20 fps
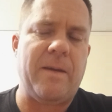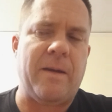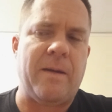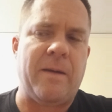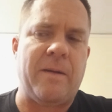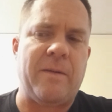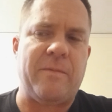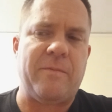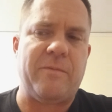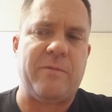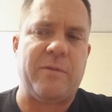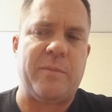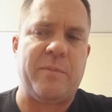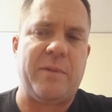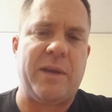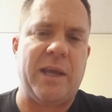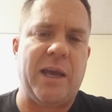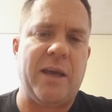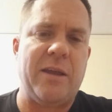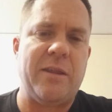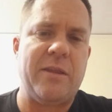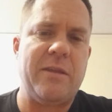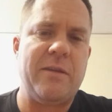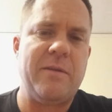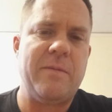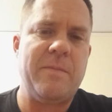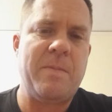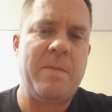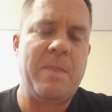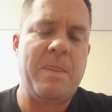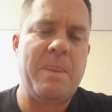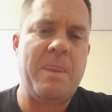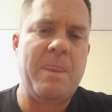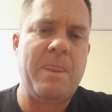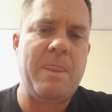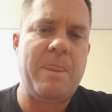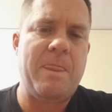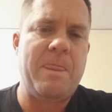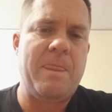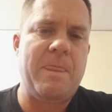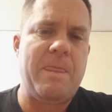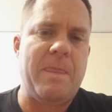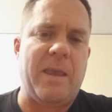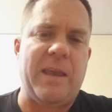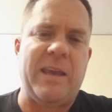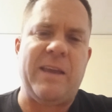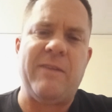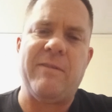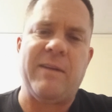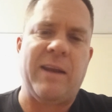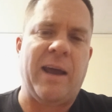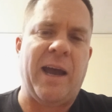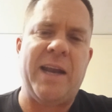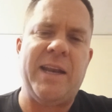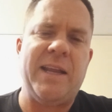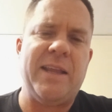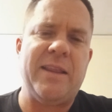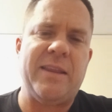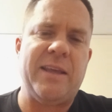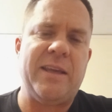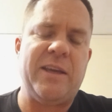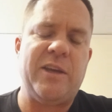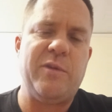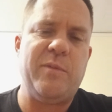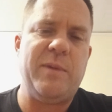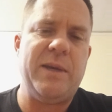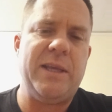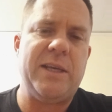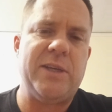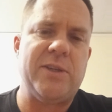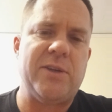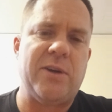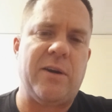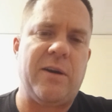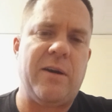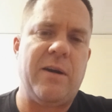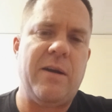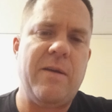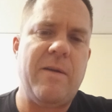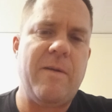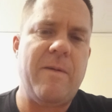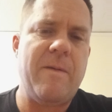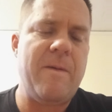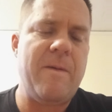um, from death even I didn't think it would be this hard.